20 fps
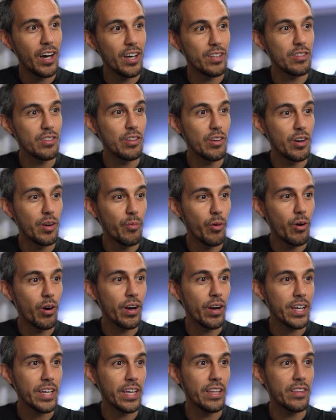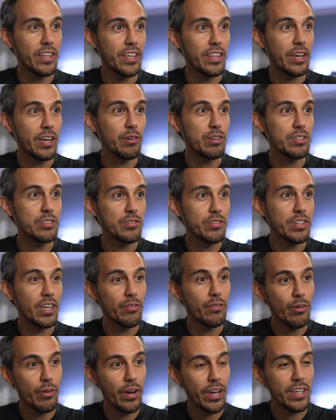learn more, again, they always do
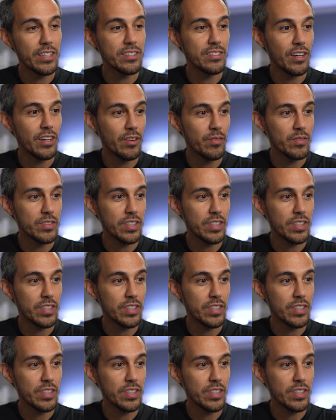giveaways. Obviously,